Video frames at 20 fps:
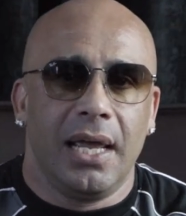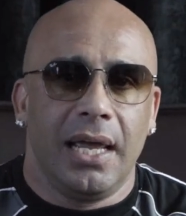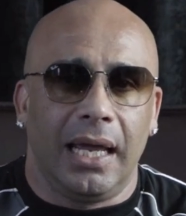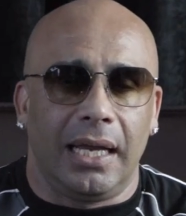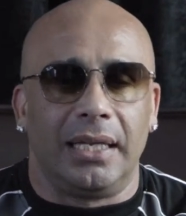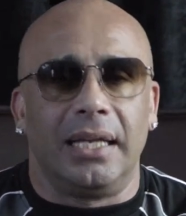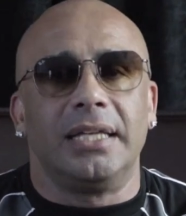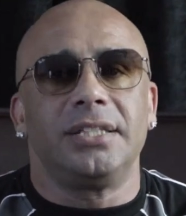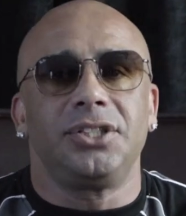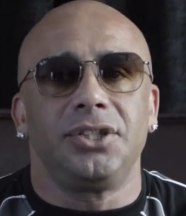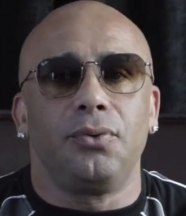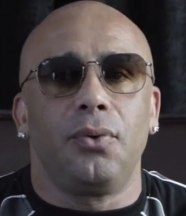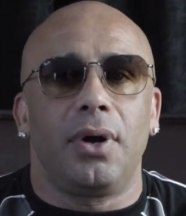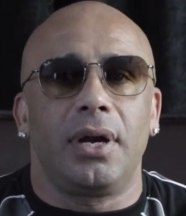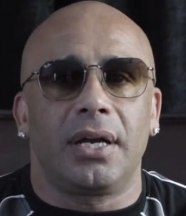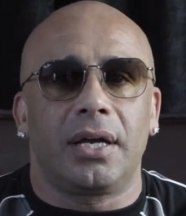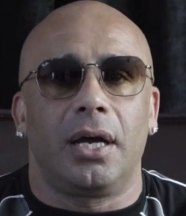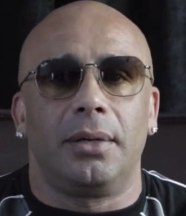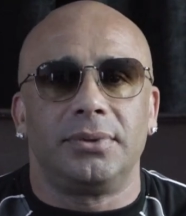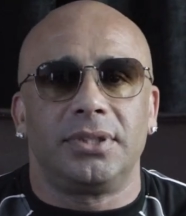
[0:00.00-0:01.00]
Unless you want
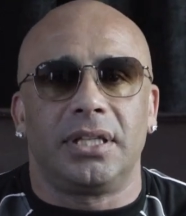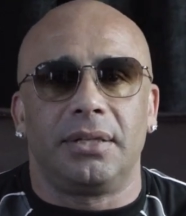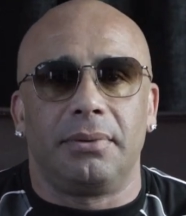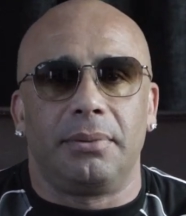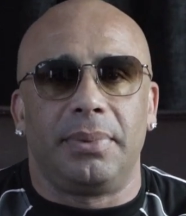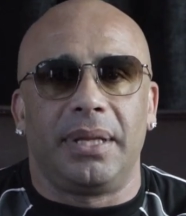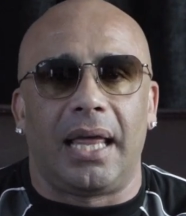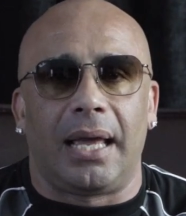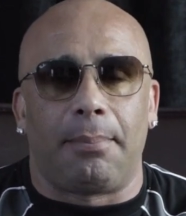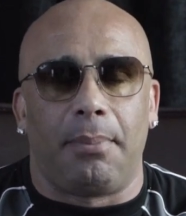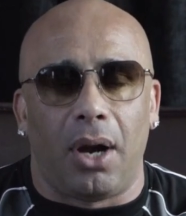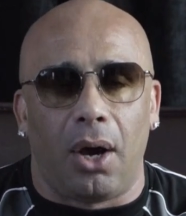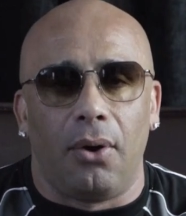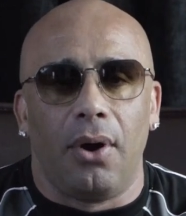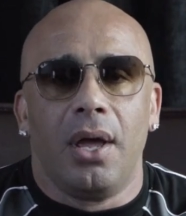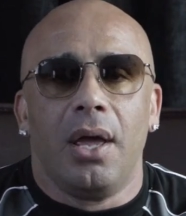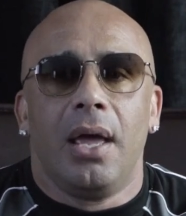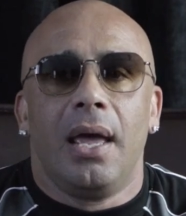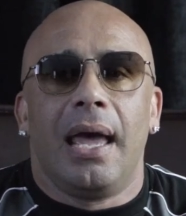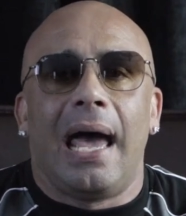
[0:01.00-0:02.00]
to come to them and be like, bro,
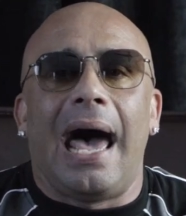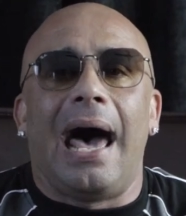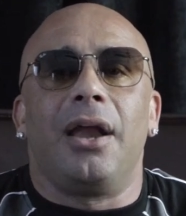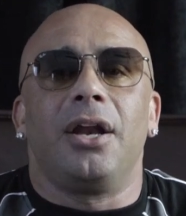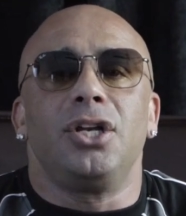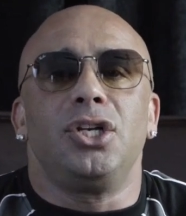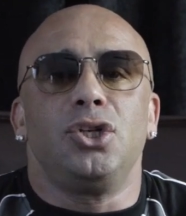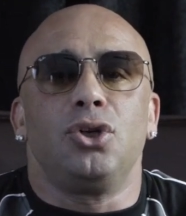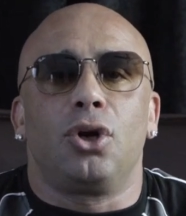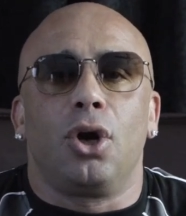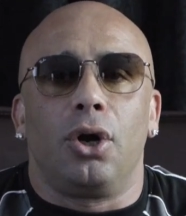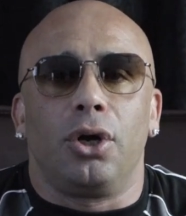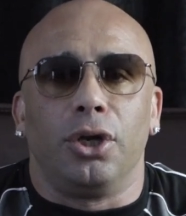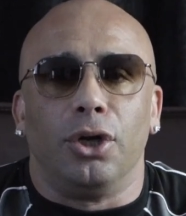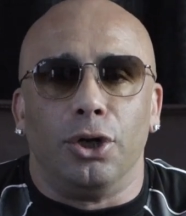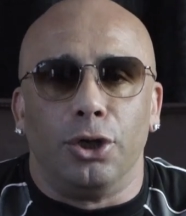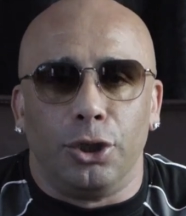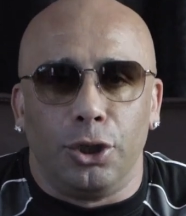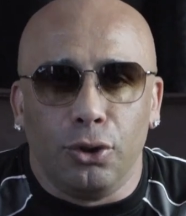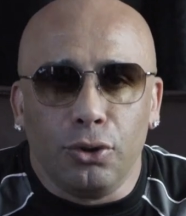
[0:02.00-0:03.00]
how did you grow
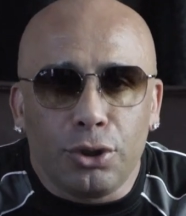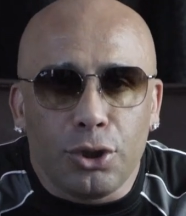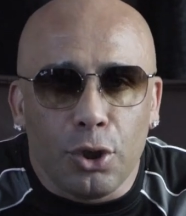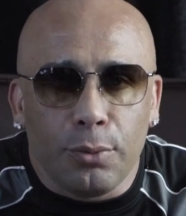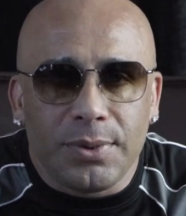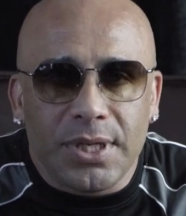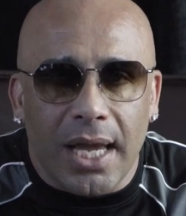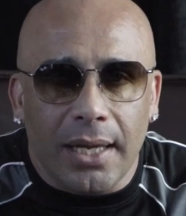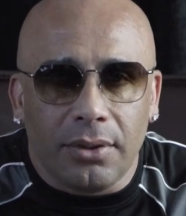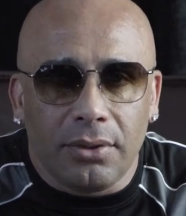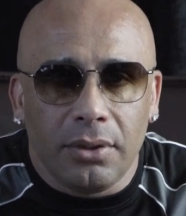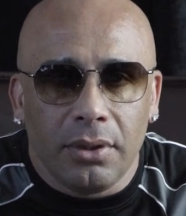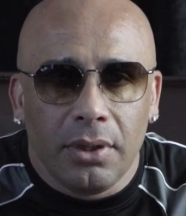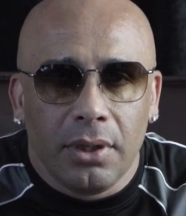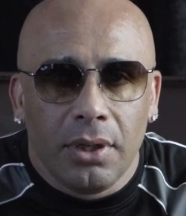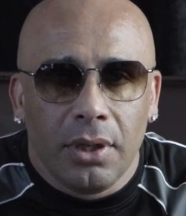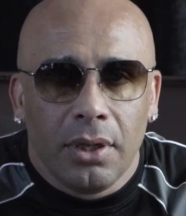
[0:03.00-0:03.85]
your YouTube channel?